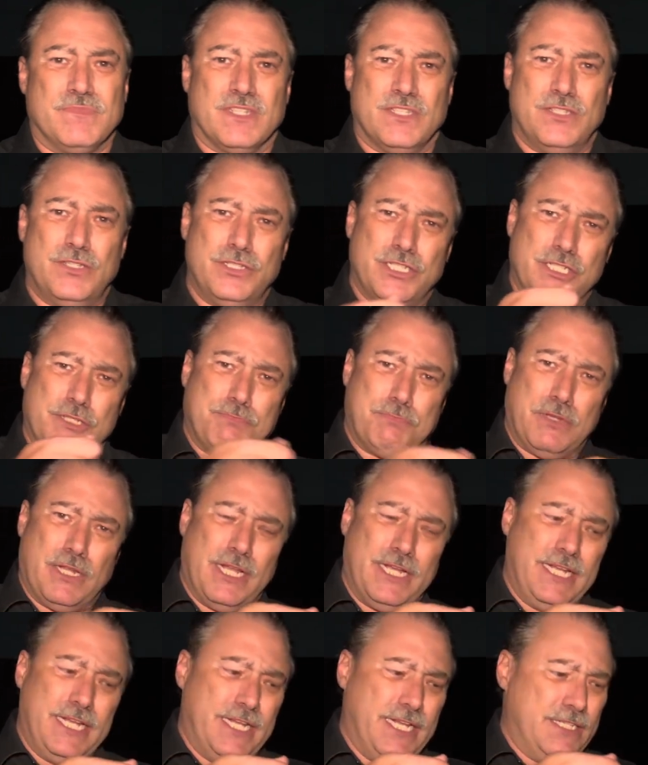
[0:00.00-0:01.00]
You just
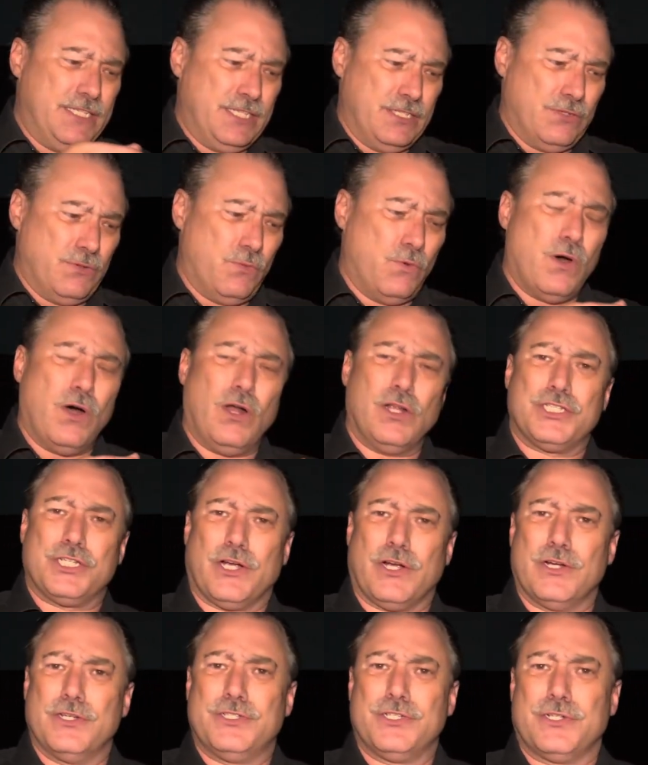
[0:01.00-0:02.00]
plug it into the wall
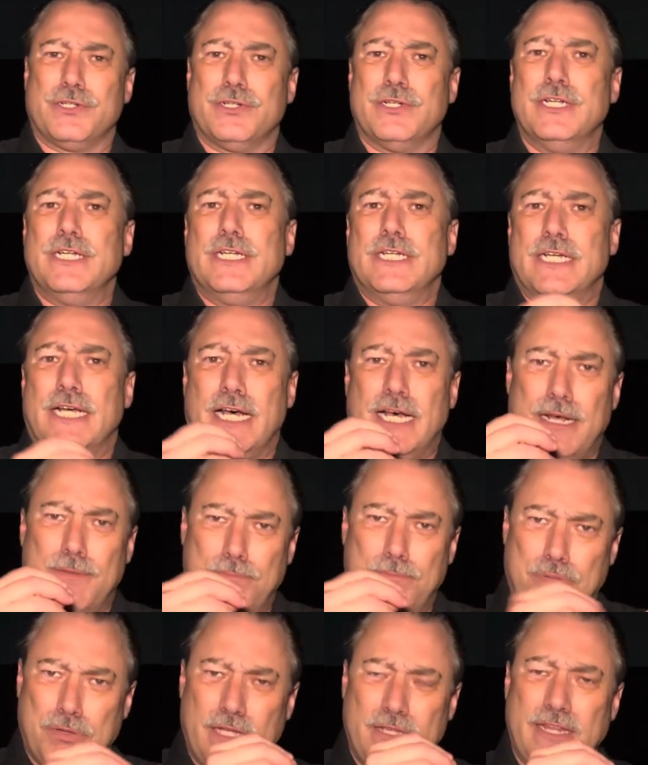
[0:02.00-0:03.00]
charger,
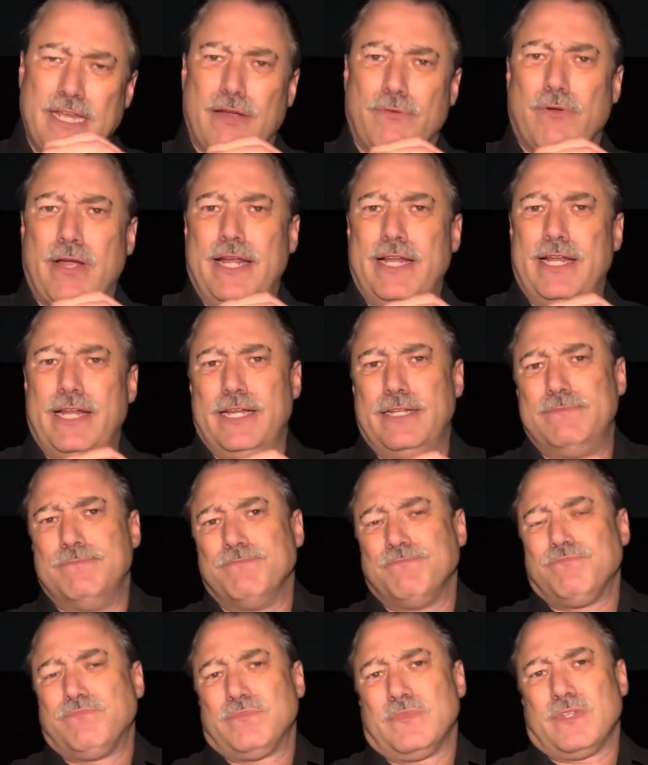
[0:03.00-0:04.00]
plug that right in,
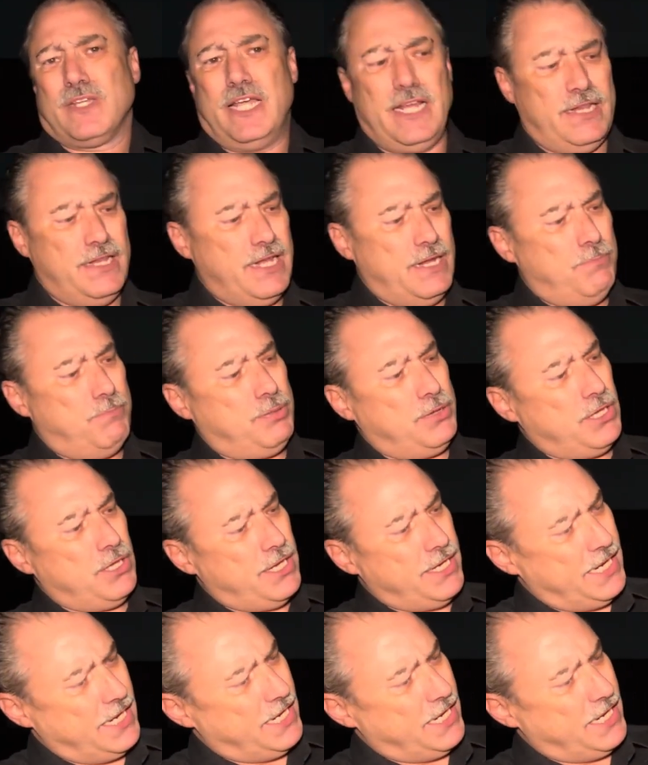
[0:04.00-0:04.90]
and then plug it